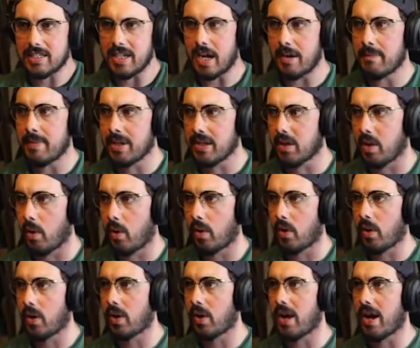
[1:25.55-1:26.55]
zombie
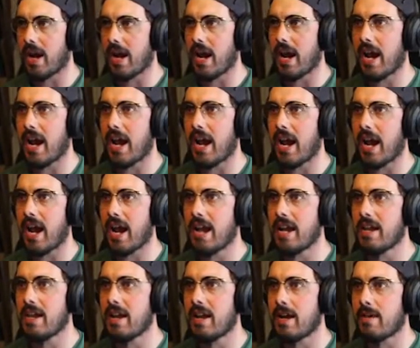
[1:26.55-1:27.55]
lore
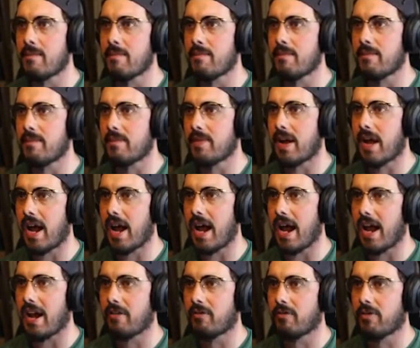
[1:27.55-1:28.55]
in
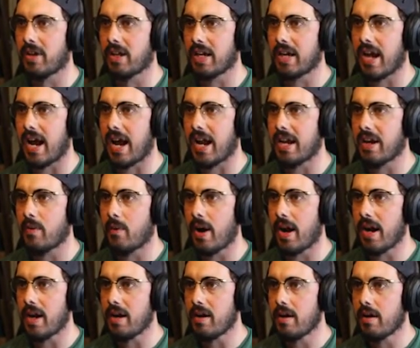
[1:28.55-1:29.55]
really any
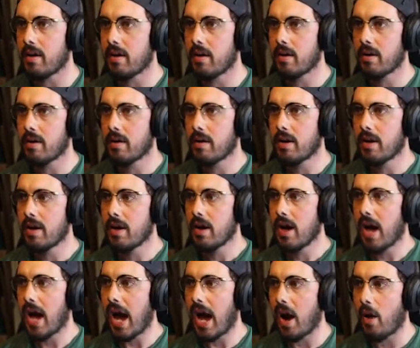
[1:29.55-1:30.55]
way.
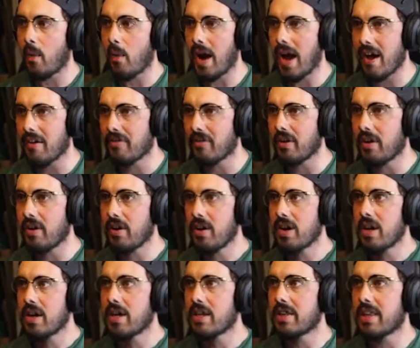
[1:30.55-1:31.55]
However,
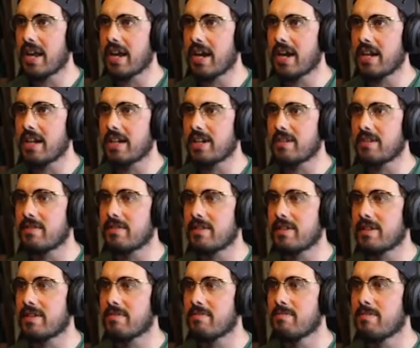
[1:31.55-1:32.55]
they
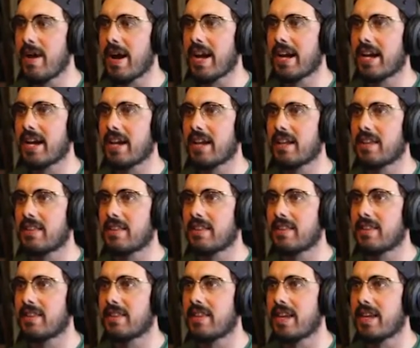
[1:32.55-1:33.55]

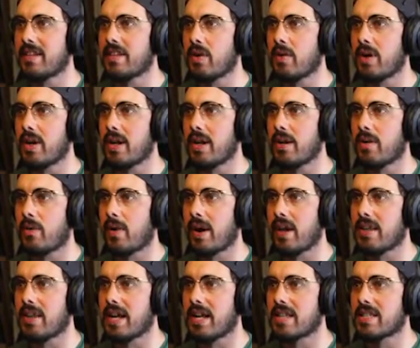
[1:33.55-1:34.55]
do it in a
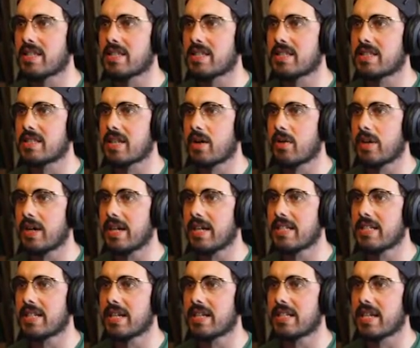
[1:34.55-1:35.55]
way that's so
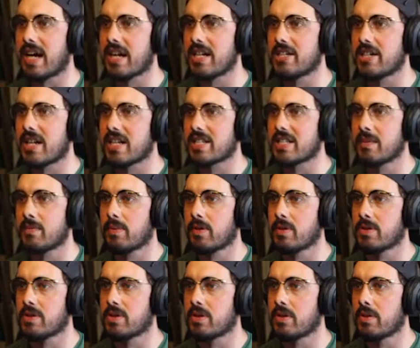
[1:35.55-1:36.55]
easily
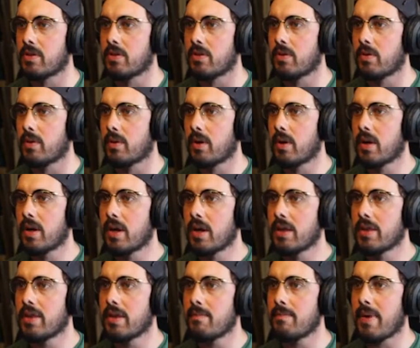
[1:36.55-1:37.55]
digestible to
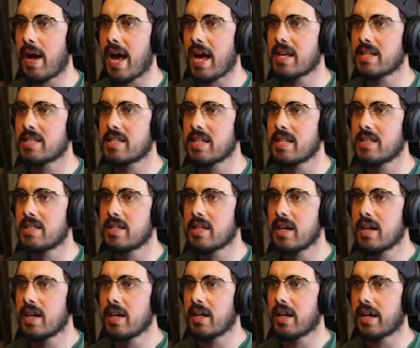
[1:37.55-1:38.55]
the masses.
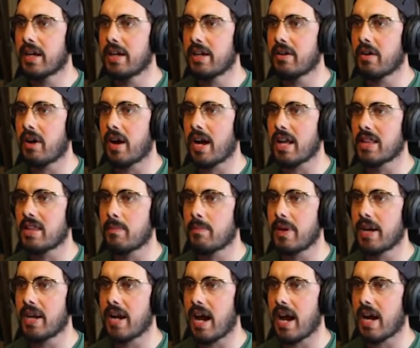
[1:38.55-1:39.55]
Like, you don't have to
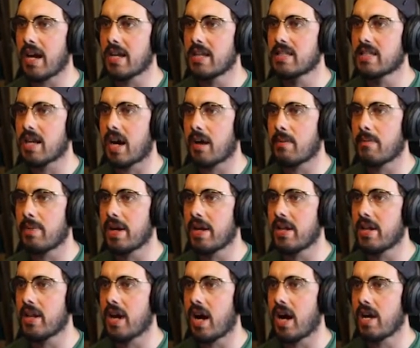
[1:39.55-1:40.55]
be a zombie
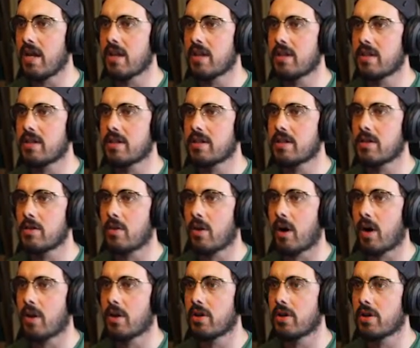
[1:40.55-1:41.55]
nut to
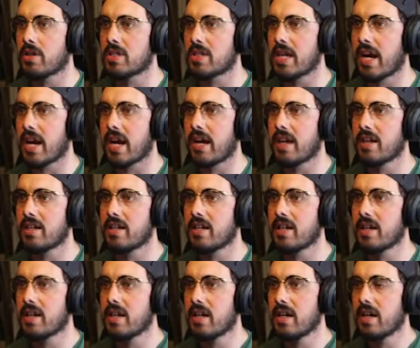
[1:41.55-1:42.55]
understand
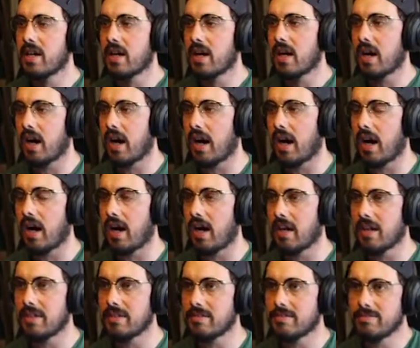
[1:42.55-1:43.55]

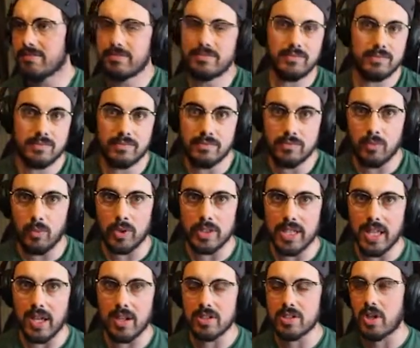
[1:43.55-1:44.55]
what
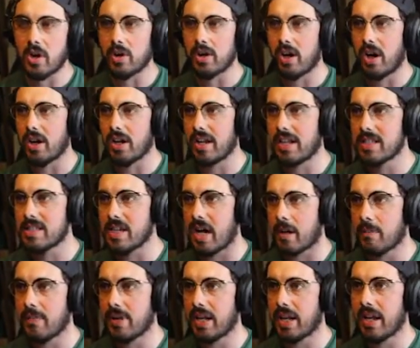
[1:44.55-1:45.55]
the hell's going on in
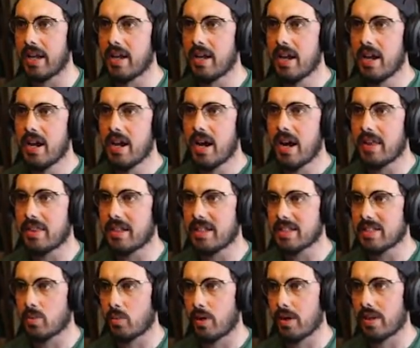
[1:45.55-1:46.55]
Zombieland. I
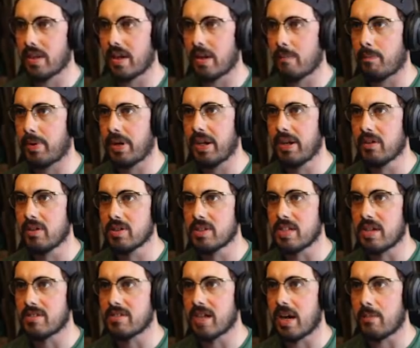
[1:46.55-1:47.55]
think it's one of the
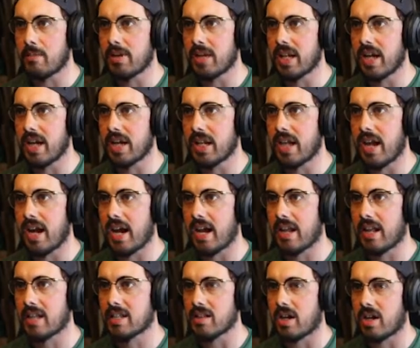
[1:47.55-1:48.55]
appeals of Zombieland,
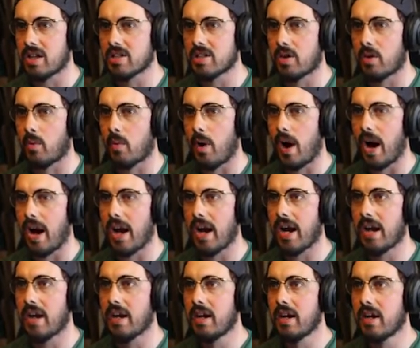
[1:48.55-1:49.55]
and that's also
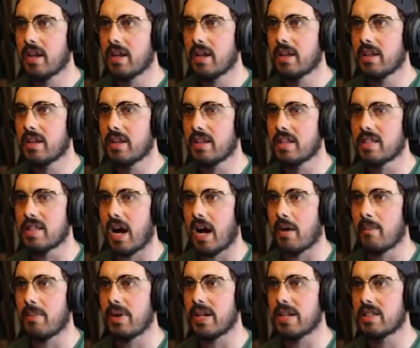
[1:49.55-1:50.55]
why the
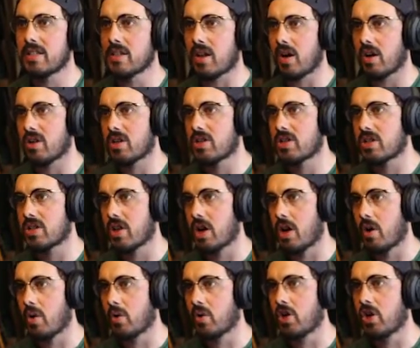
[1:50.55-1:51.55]
zombies are
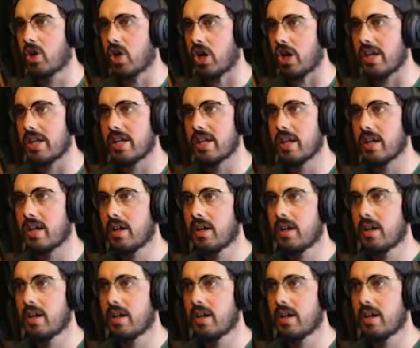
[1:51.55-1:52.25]
so good.